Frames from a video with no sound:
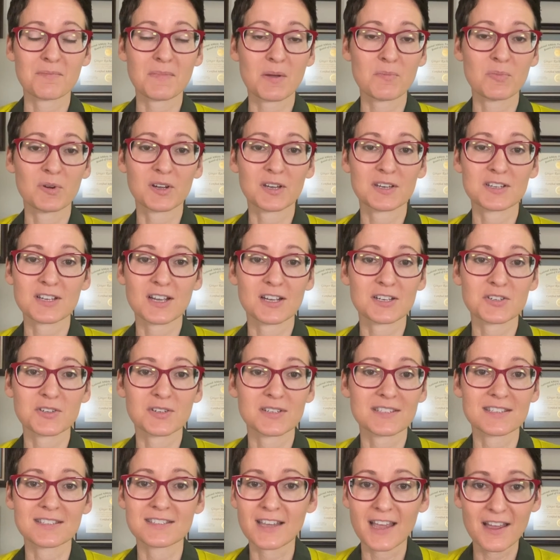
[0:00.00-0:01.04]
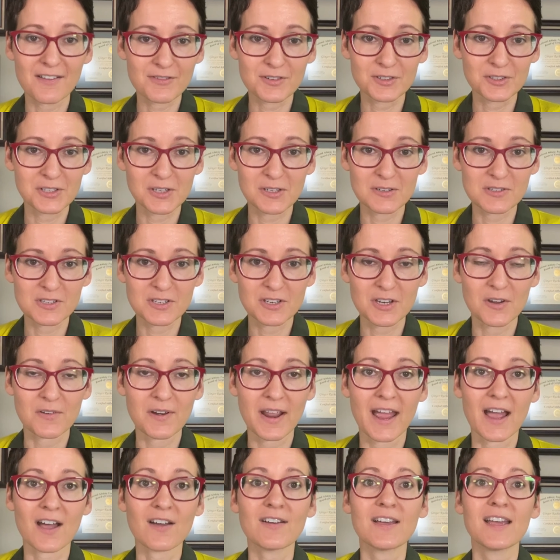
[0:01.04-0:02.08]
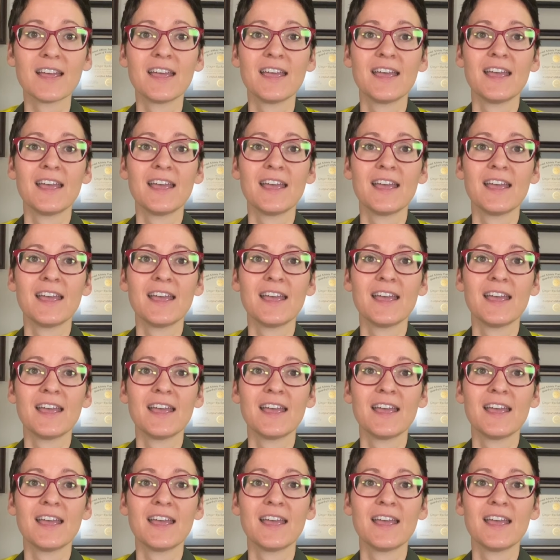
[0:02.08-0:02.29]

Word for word: my book and doctorate several years ago now,